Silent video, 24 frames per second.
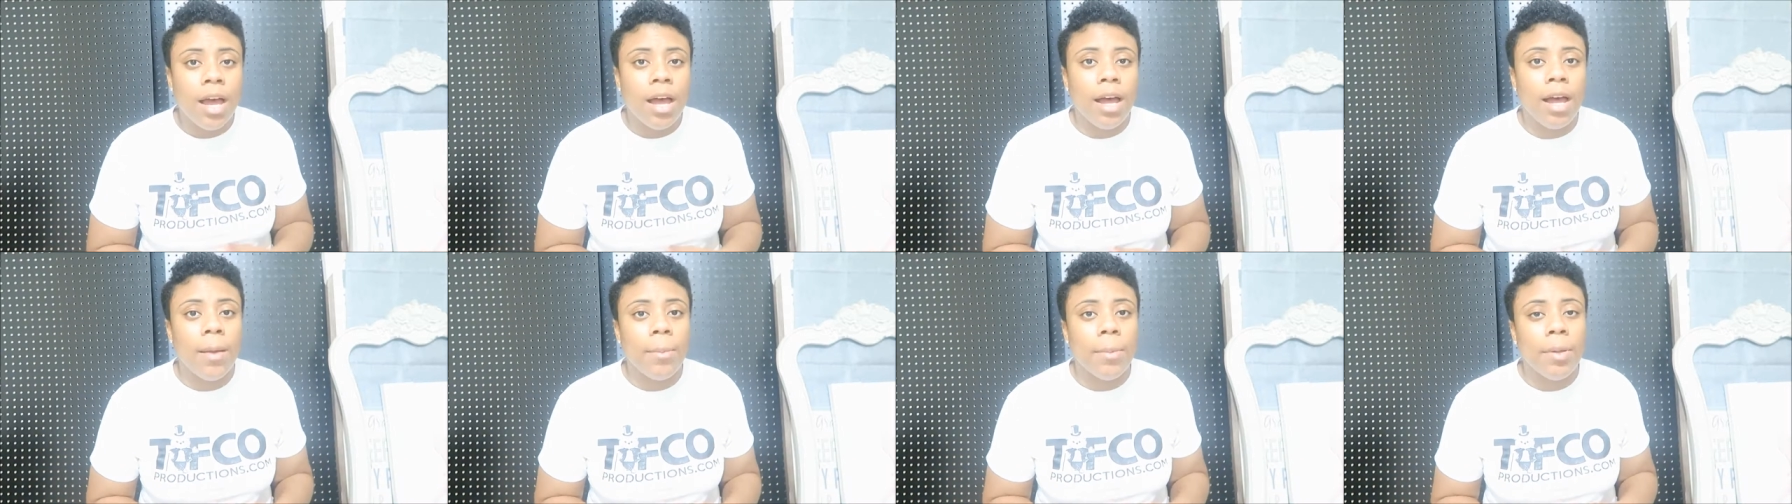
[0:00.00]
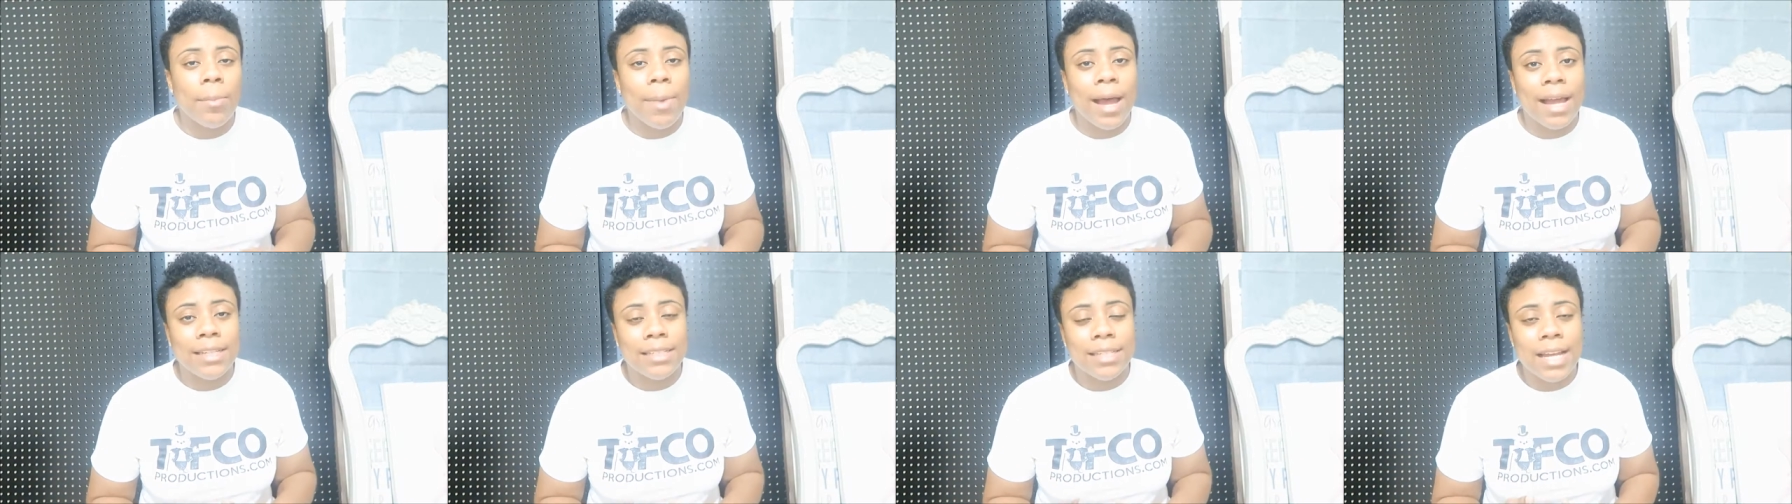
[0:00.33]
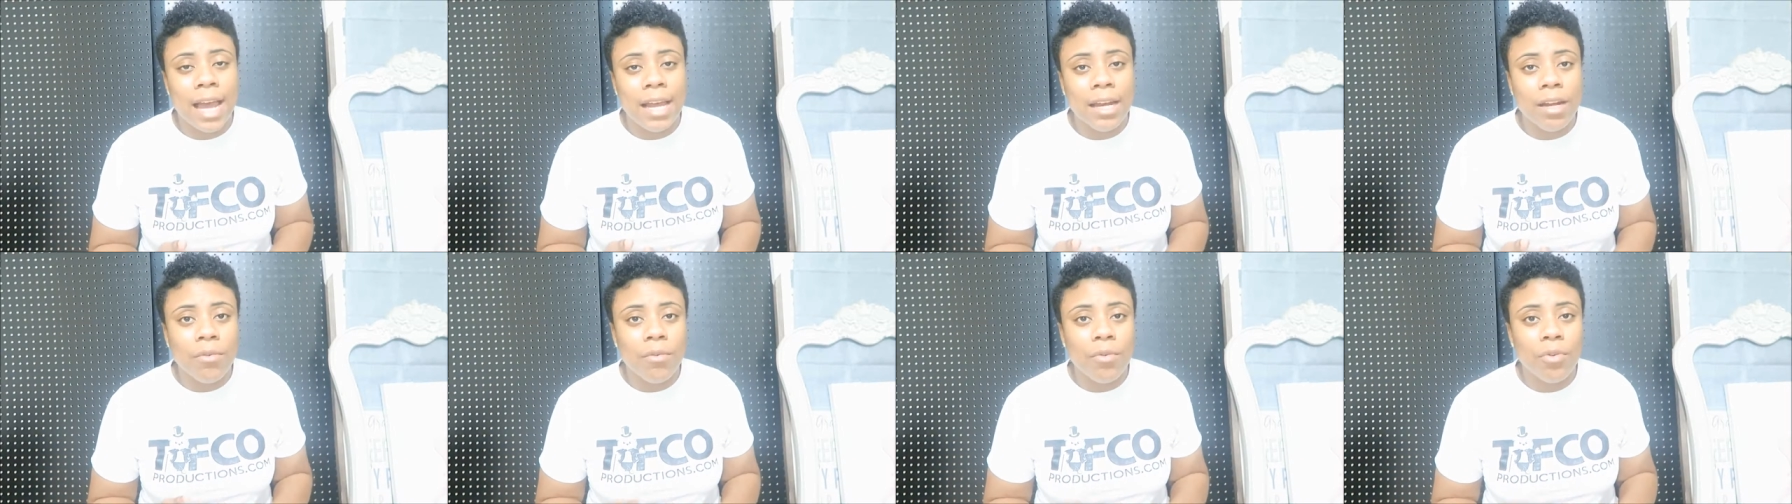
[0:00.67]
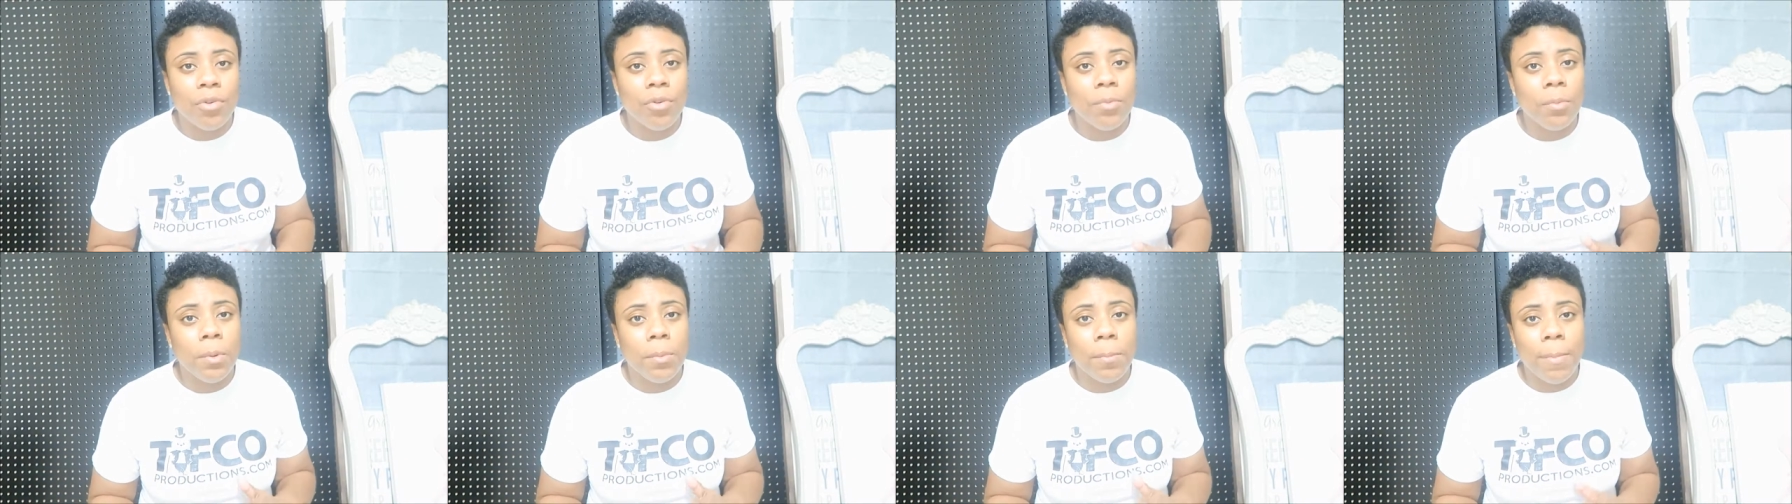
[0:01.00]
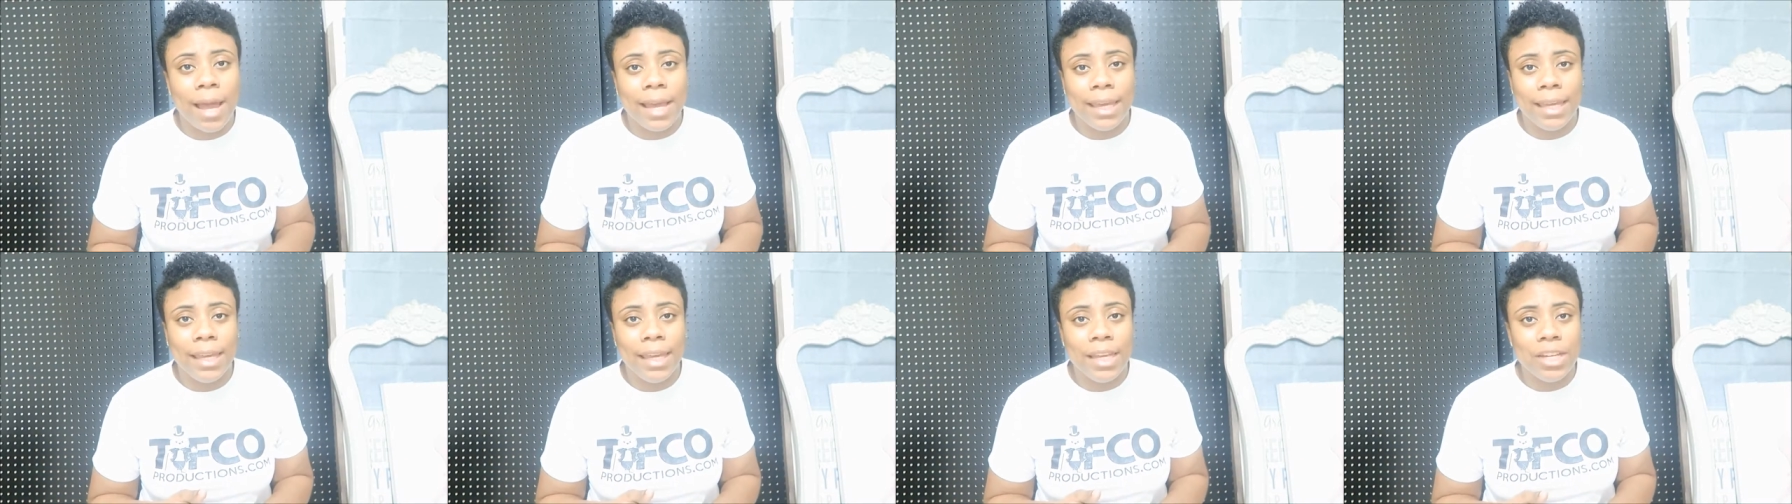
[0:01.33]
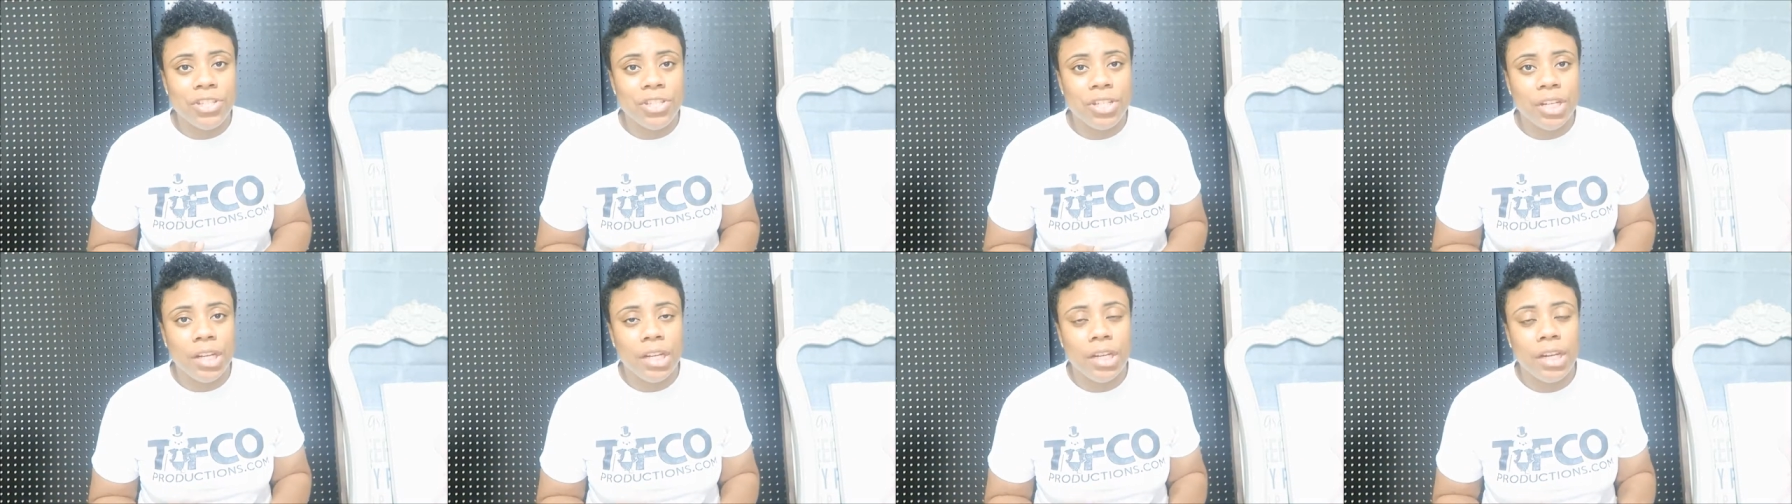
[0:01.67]
Um, in my dining room, my
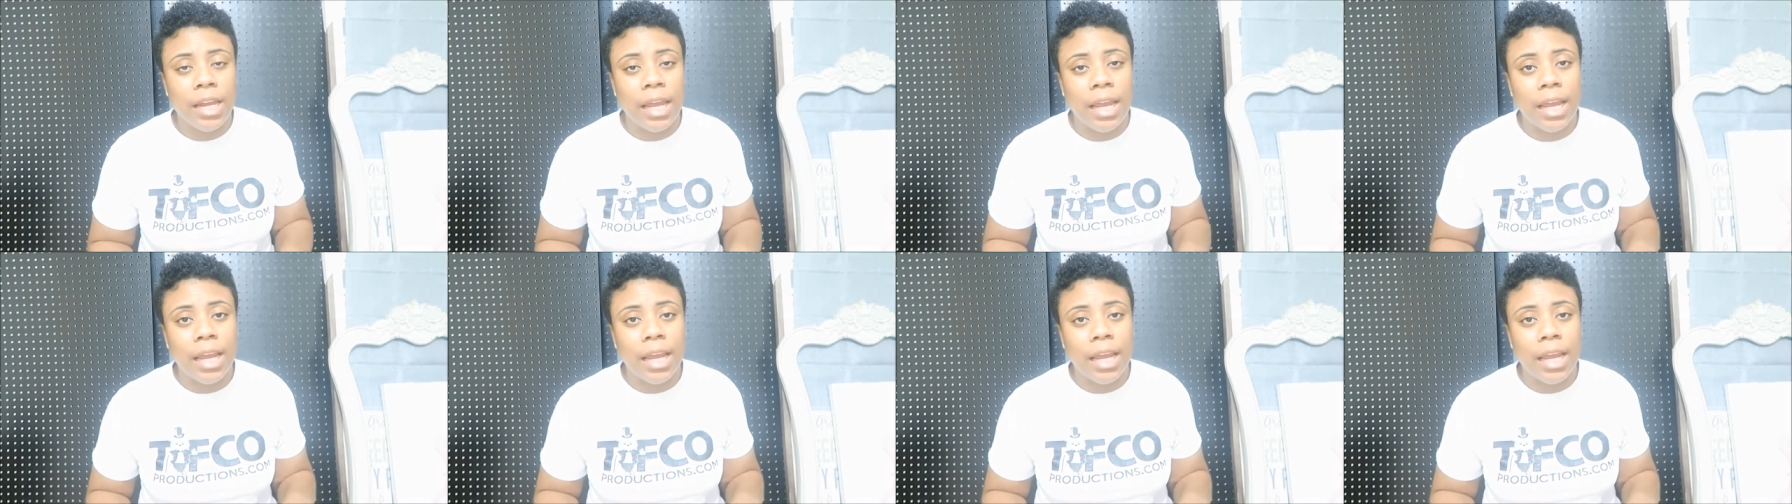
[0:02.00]
kitchen,